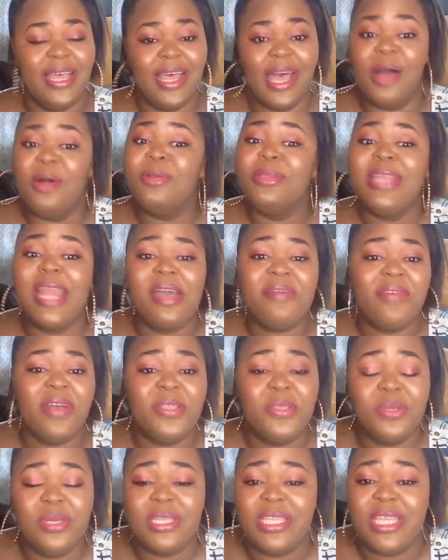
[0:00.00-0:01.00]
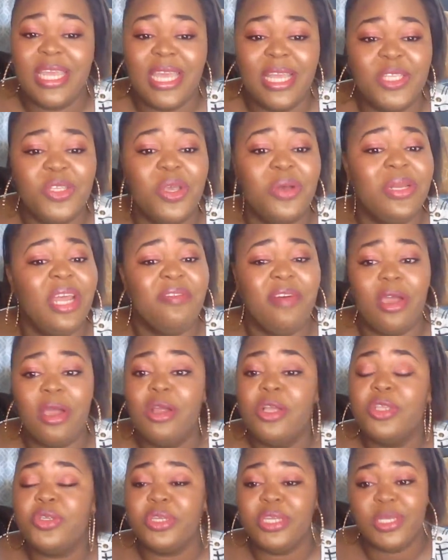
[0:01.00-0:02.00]
I'll never do this again to you. I'll never
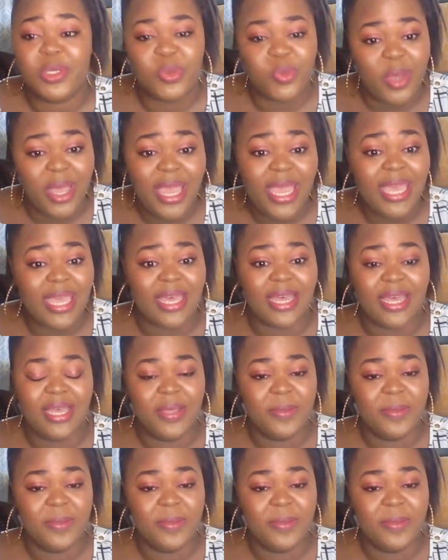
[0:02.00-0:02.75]
hurt you this way.